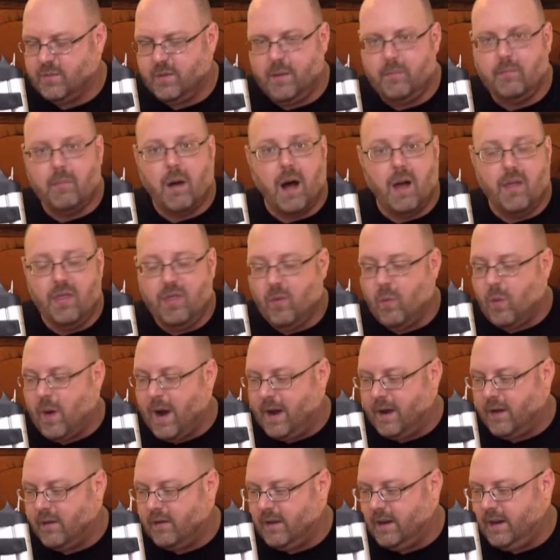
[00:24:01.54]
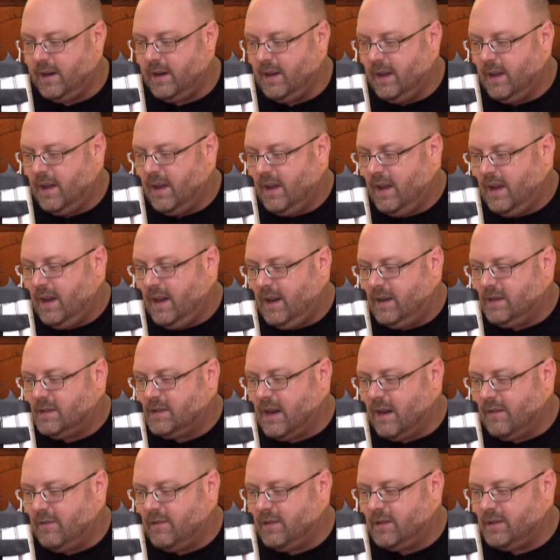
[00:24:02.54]
to rebond the winery in
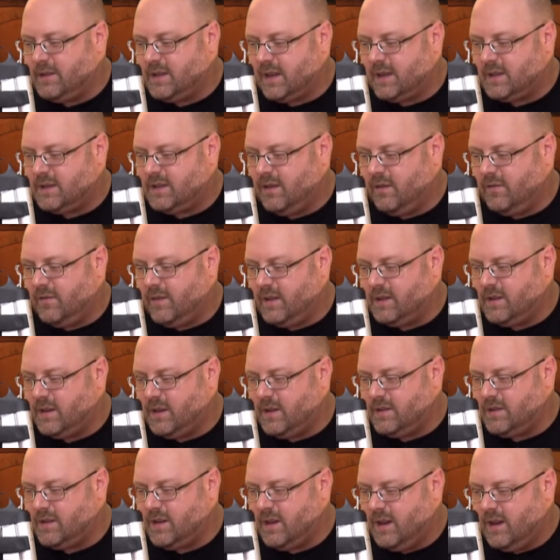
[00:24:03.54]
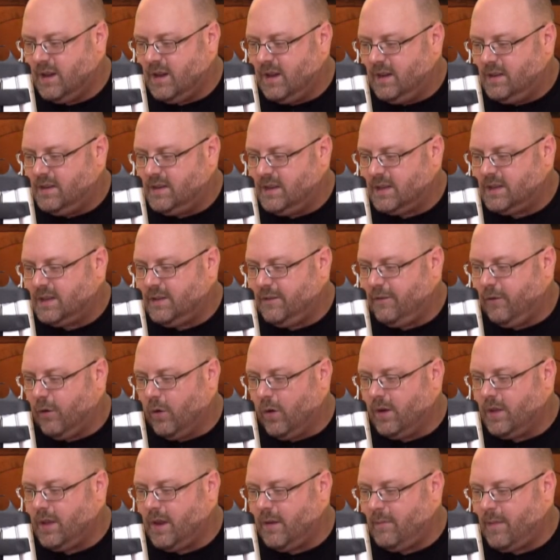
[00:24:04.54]
time for the 62 vintage.
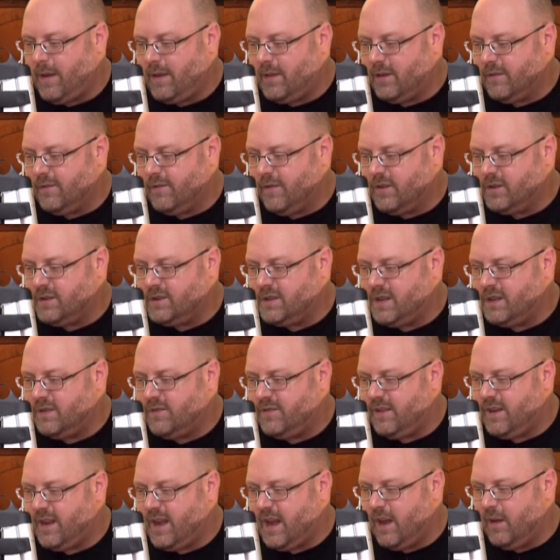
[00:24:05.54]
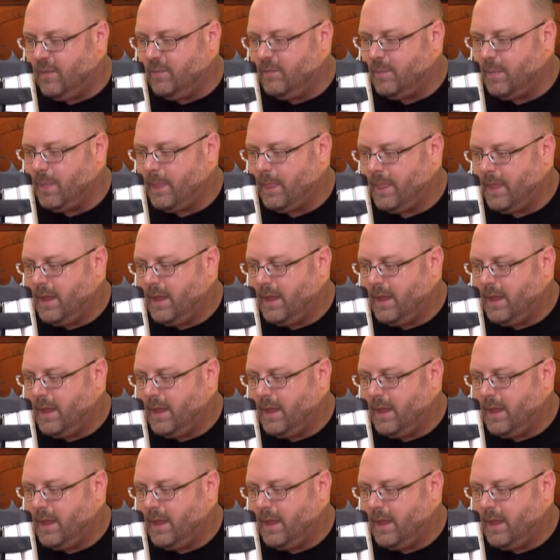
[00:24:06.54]
64, they made their first Zinfandel.